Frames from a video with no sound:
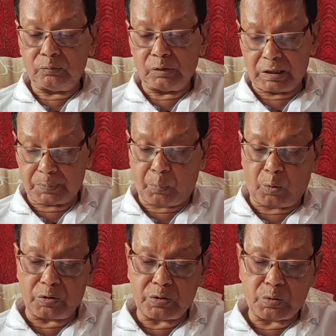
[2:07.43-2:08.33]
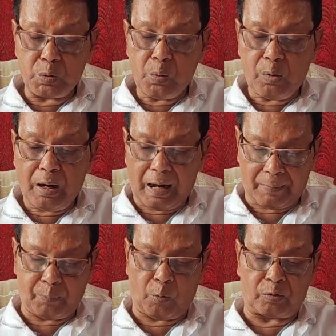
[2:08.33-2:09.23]
response to
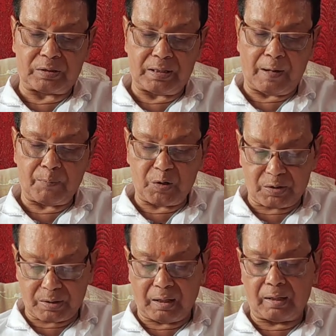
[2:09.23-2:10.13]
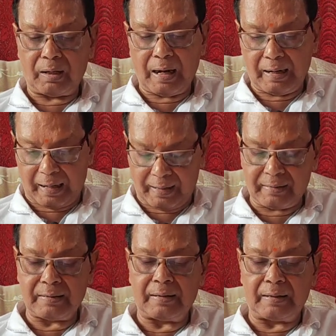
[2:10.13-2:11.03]
hypoxia, pressure and
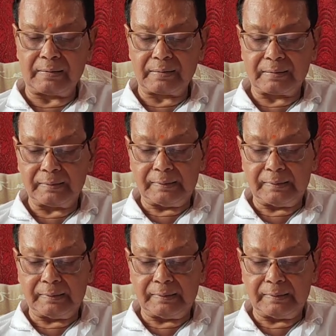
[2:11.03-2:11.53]
anesthetics.